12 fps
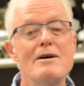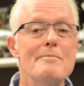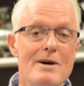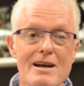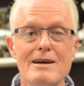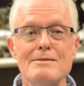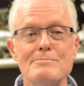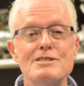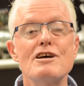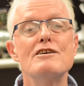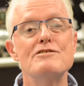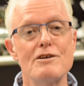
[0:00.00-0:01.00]
My
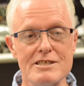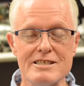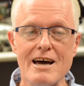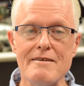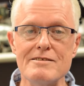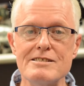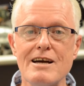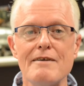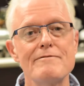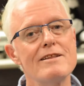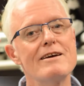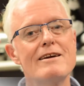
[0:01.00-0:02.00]
name's Dr David
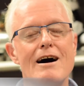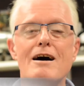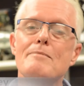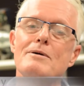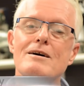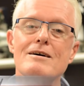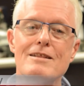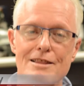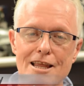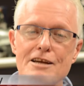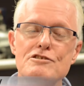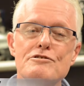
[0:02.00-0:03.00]
Tuffley. I'm a
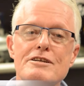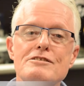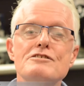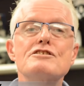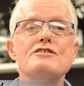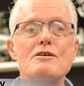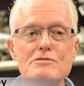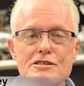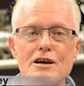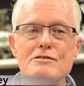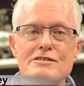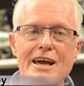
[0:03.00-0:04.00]
lecturer in
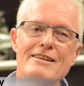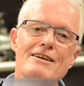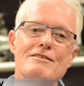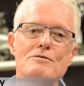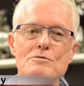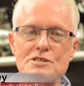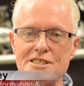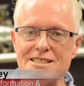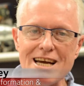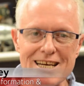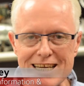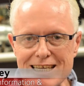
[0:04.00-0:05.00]
socio-technical
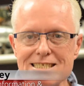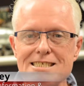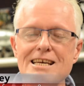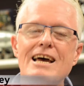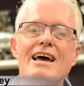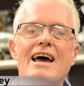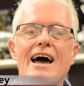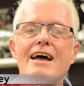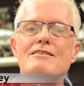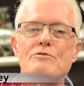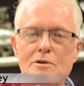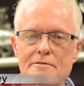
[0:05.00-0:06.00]
studies
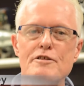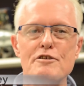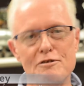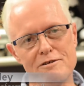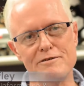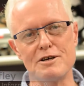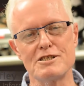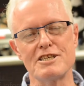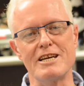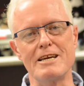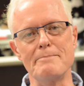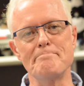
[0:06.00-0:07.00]
at Griffith
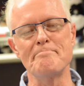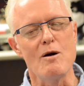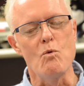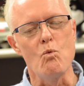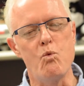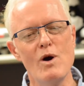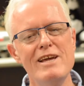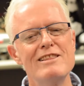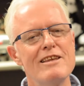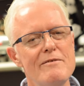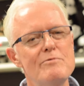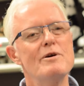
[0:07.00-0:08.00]
University. We
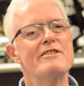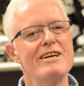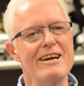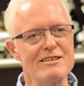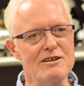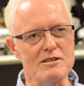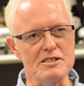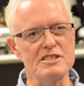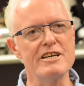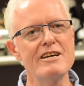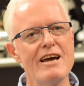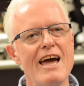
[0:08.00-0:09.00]
live with
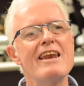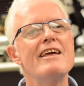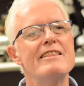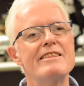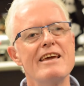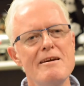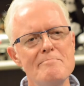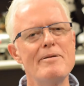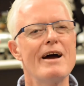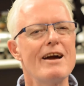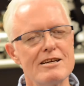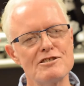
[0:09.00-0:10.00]
technology and it
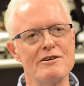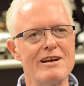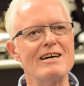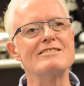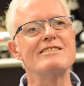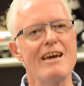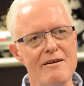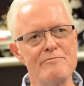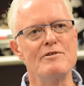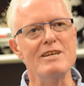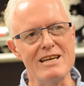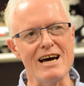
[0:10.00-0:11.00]
impacts on us
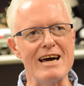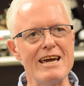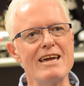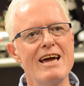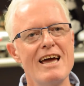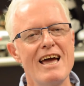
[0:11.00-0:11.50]
every day.